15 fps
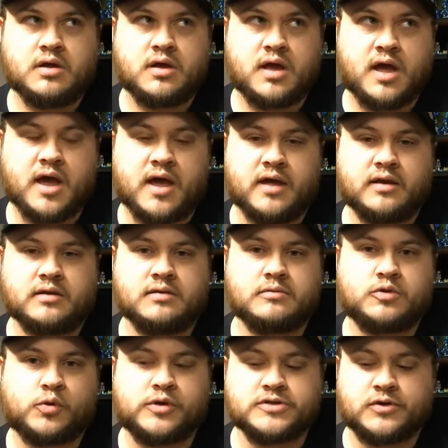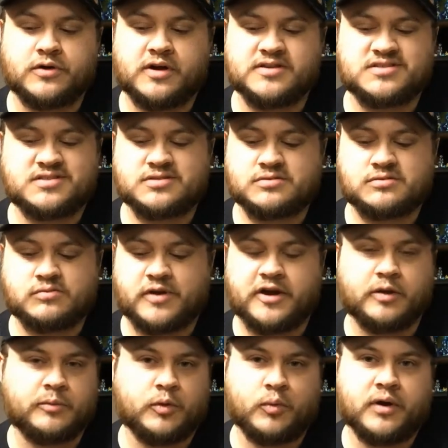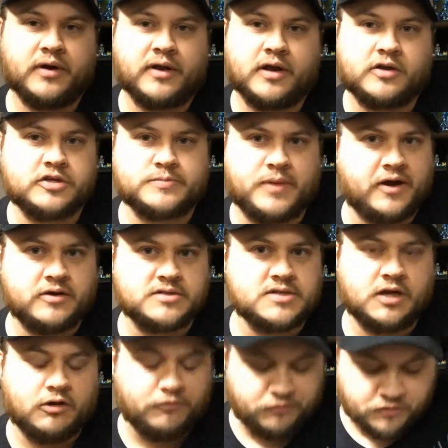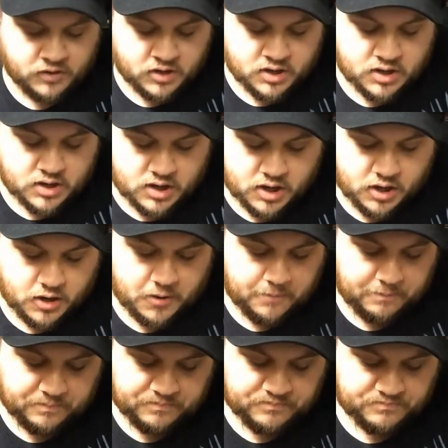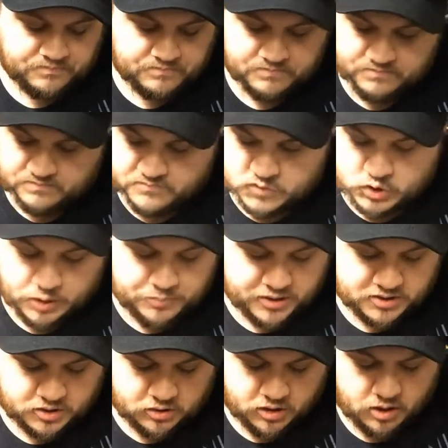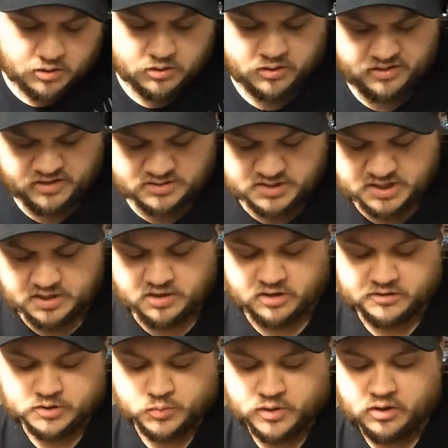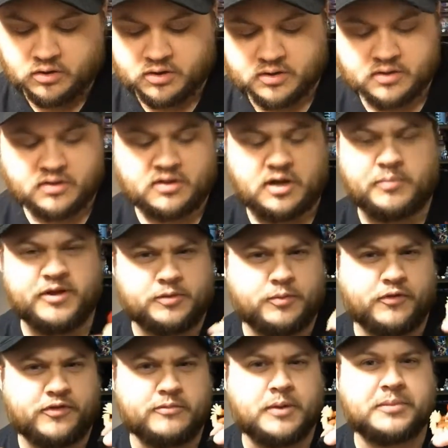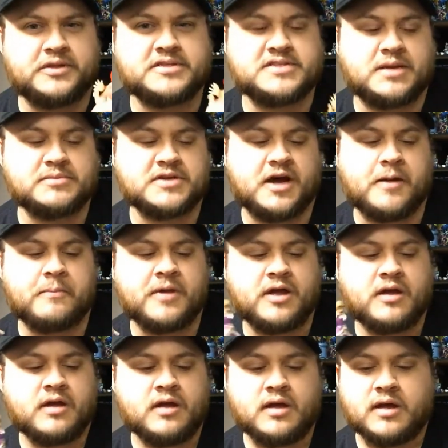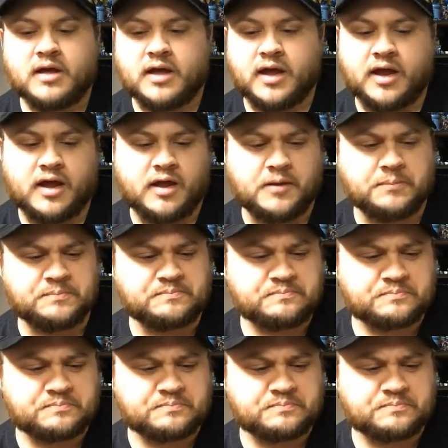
at Toys R Us randomly one day, just by herself. So I picked her up. No, I think Diddy Kong as well. I picked both of them up at the same time. And